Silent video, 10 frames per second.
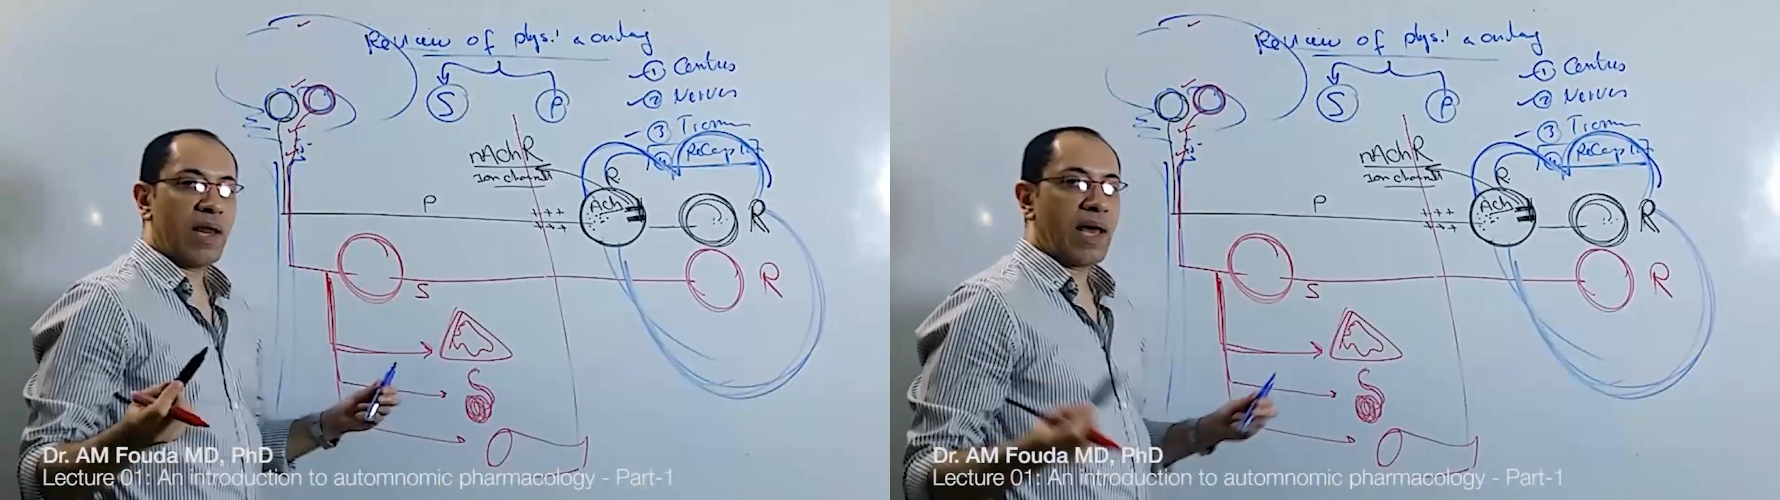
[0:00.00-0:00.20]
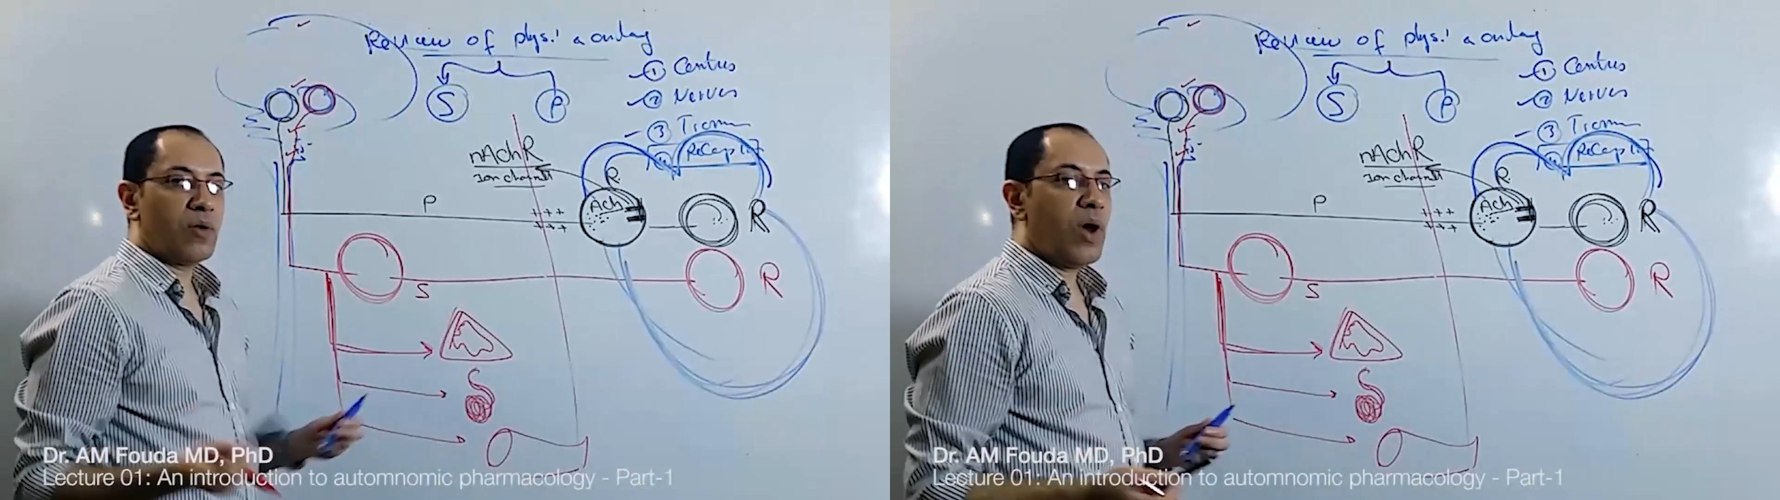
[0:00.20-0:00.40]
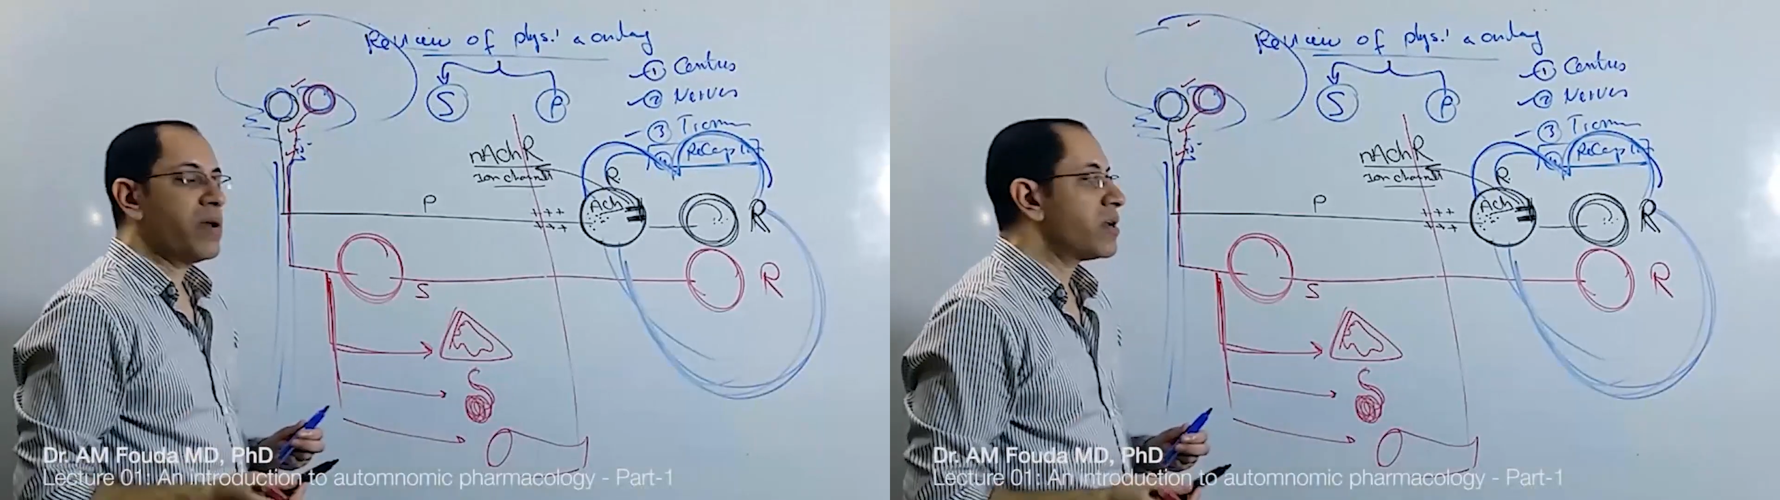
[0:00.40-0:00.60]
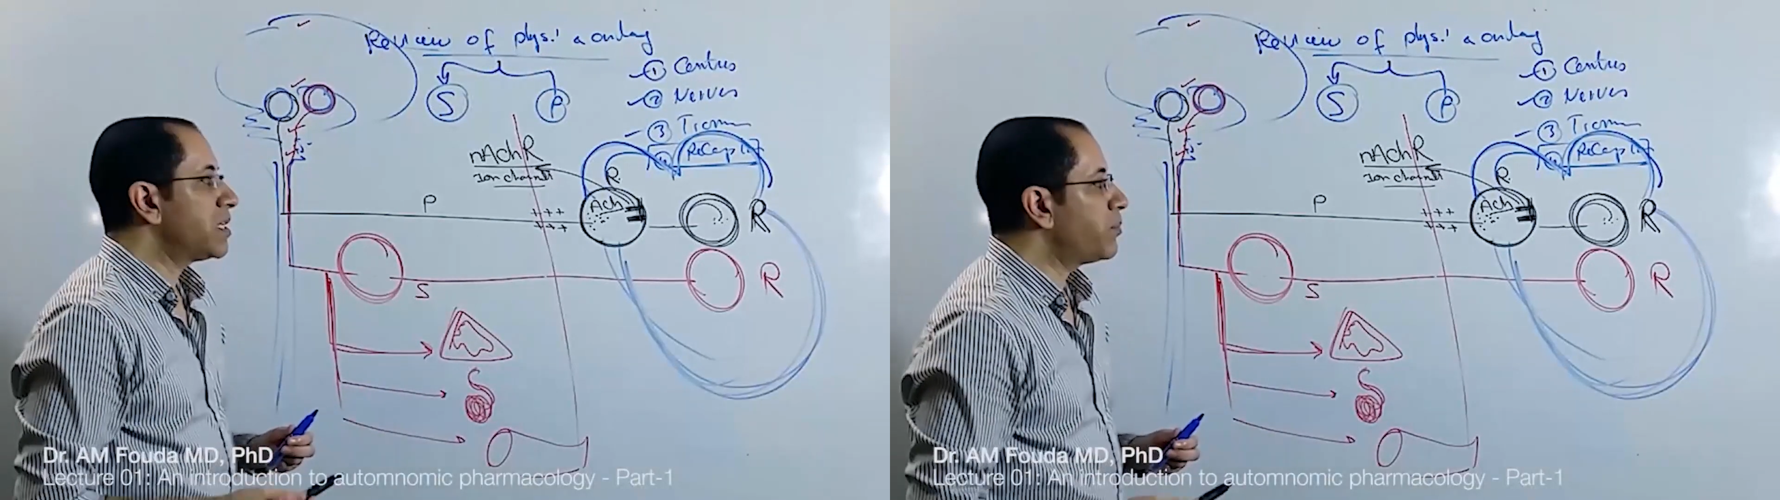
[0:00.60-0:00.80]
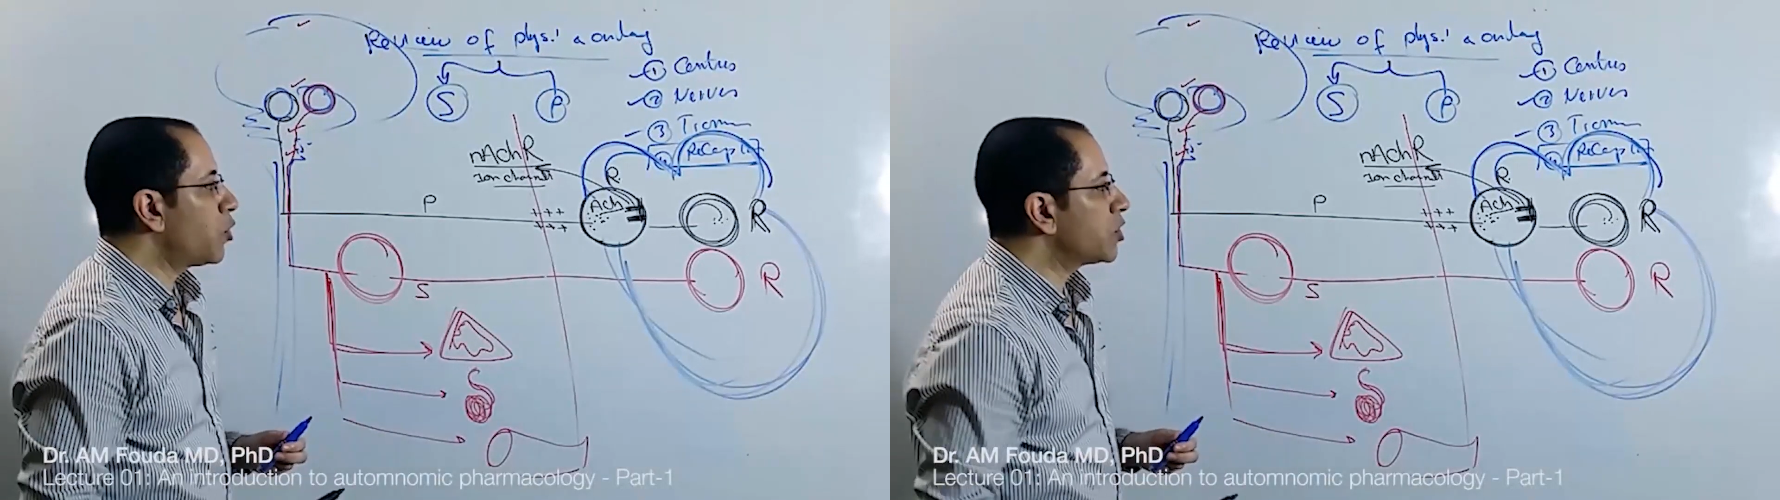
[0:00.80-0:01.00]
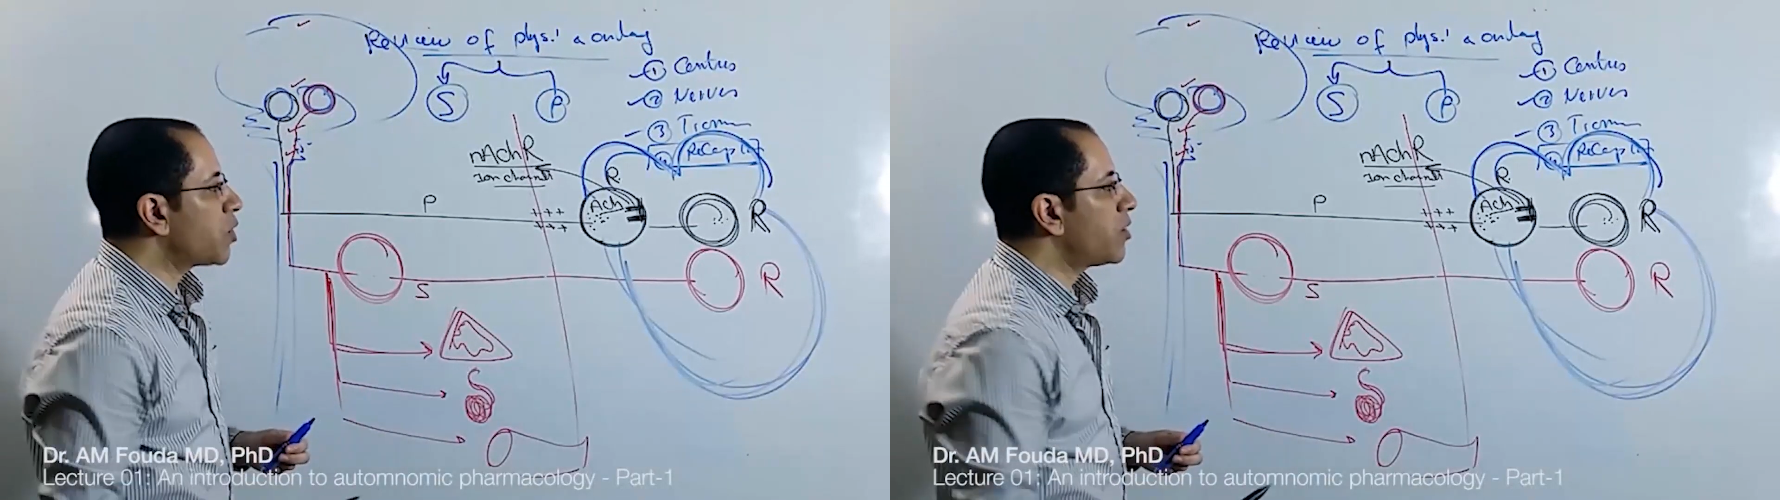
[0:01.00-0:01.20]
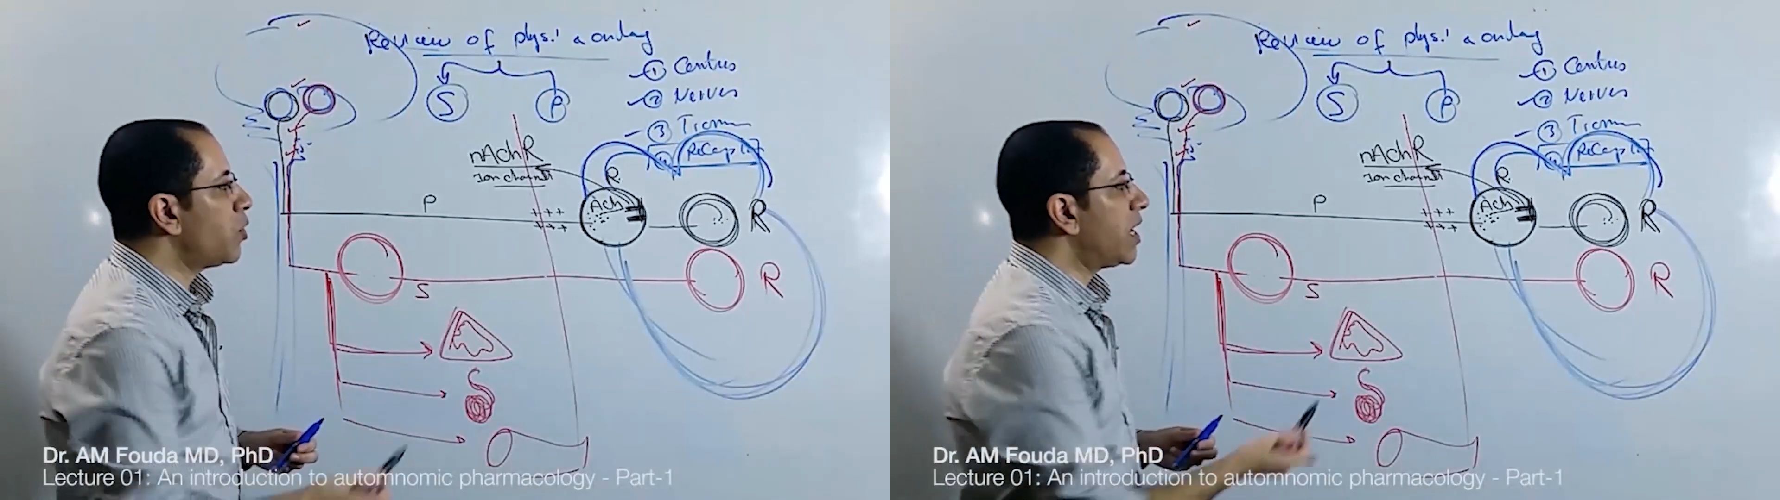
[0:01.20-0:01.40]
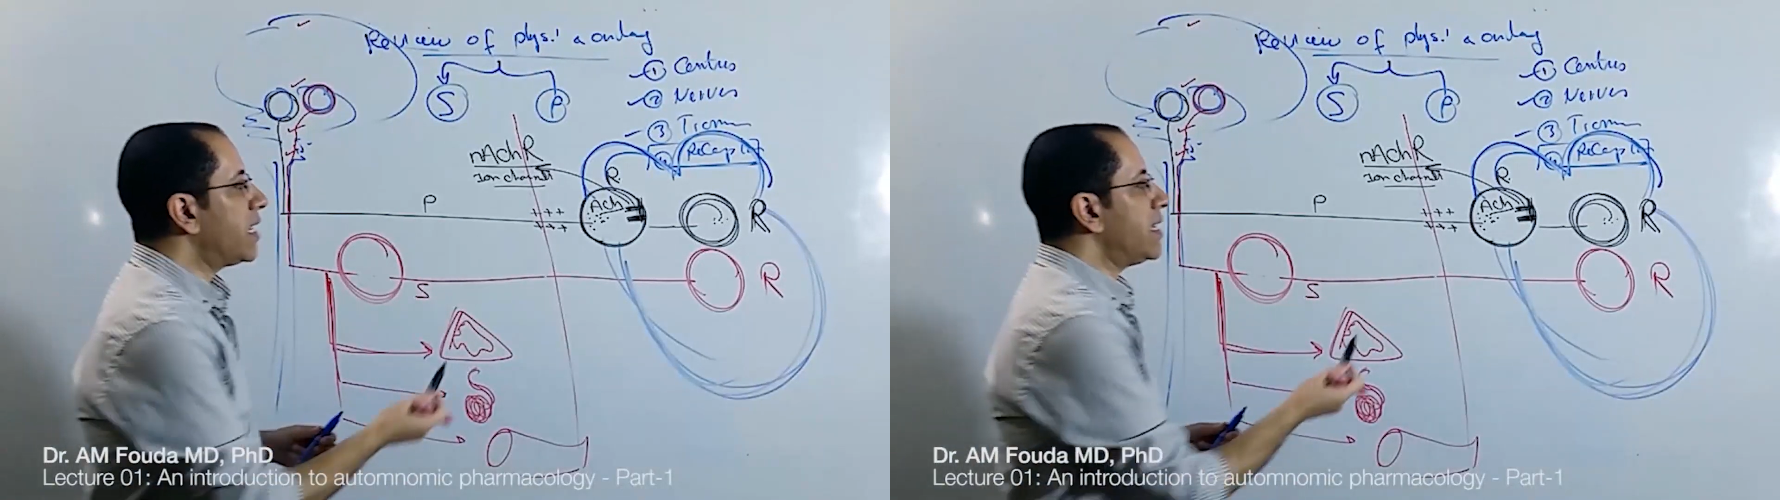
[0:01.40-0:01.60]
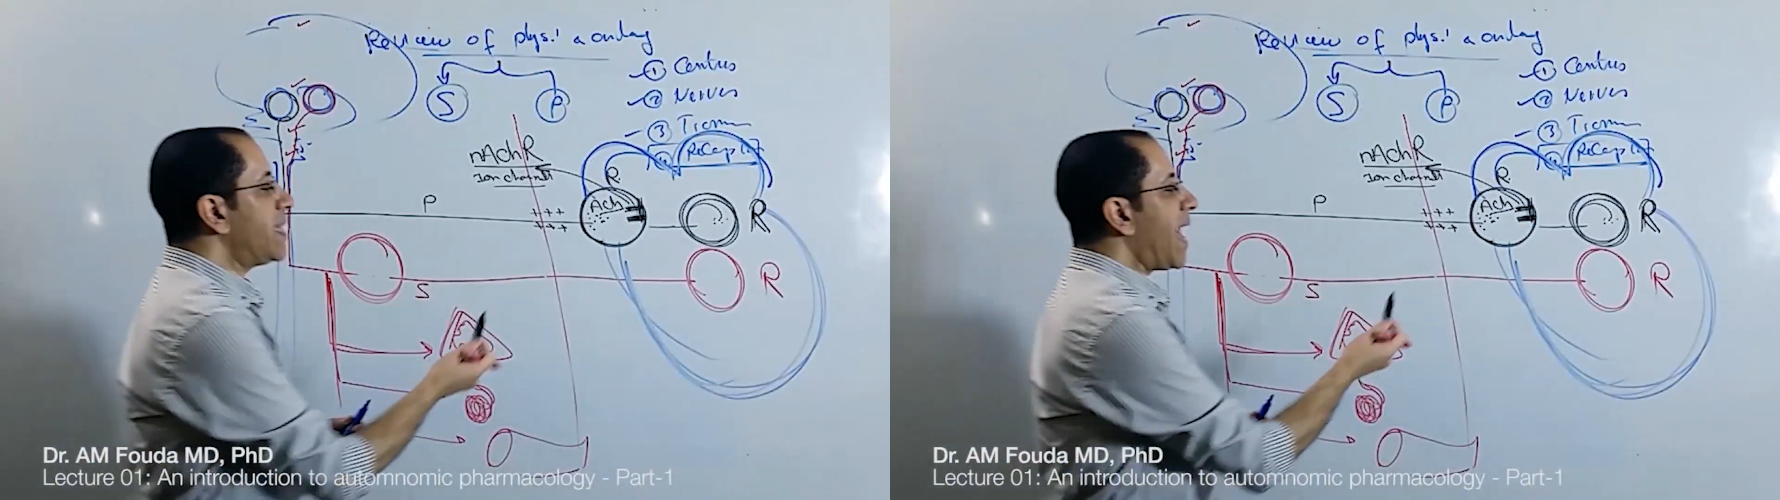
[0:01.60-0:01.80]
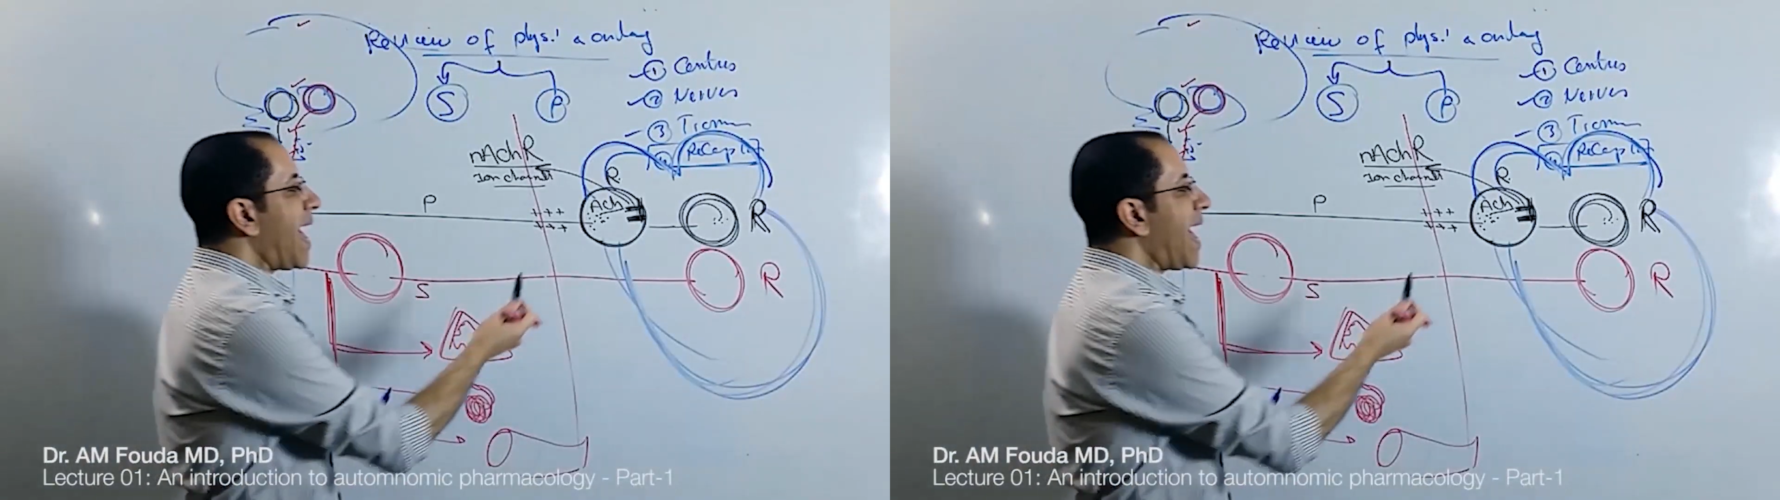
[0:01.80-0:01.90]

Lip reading: type, which is